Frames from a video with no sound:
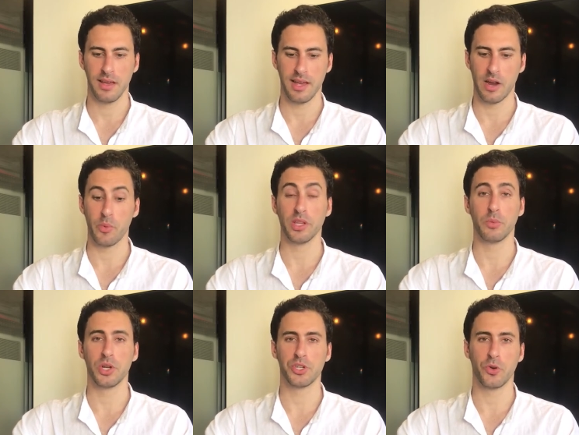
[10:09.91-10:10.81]
And I really
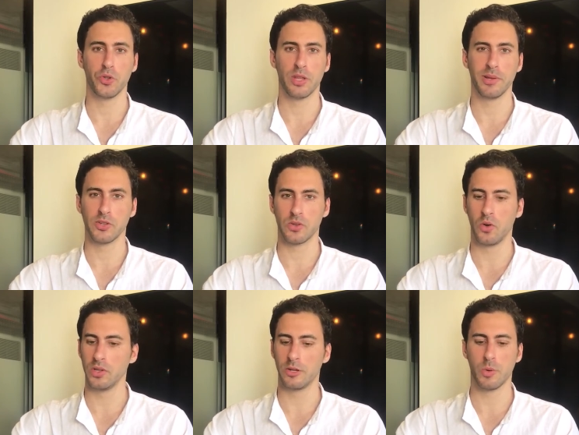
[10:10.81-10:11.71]
want to show you that because
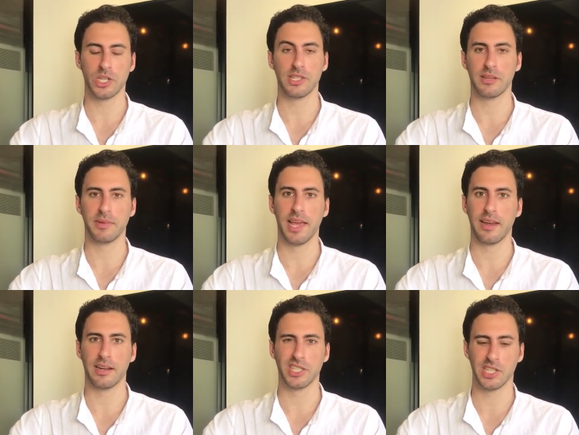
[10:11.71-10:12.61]
all the questions I'm
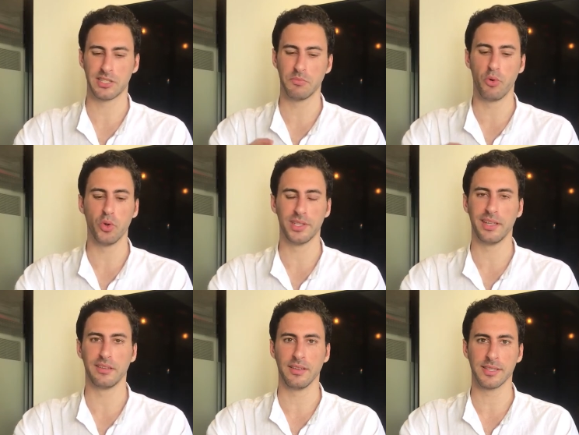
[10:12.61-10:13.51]
getting are just small
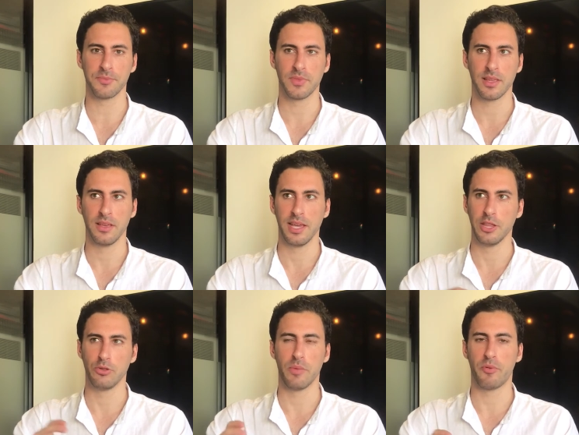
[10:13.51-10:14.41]
details
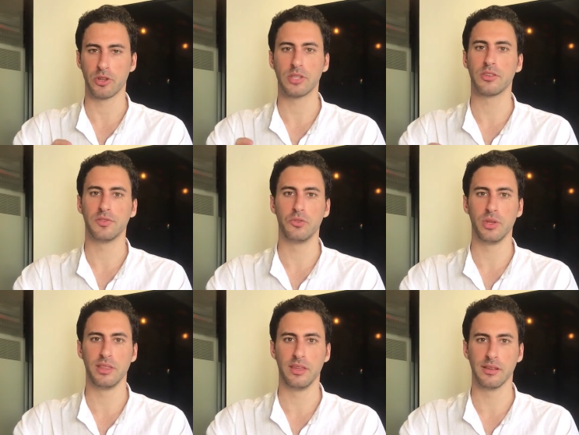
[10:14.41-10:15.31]
into the process of
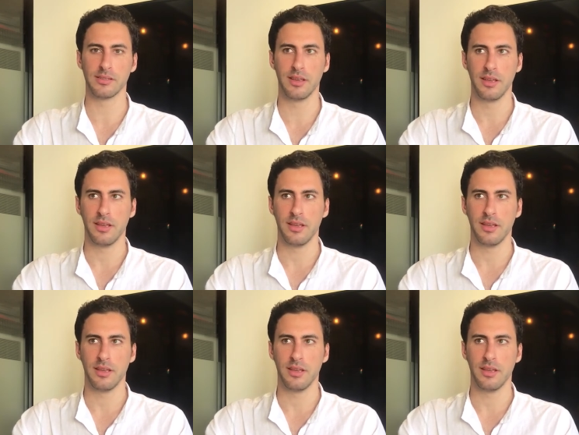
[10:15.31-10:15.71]
doing deals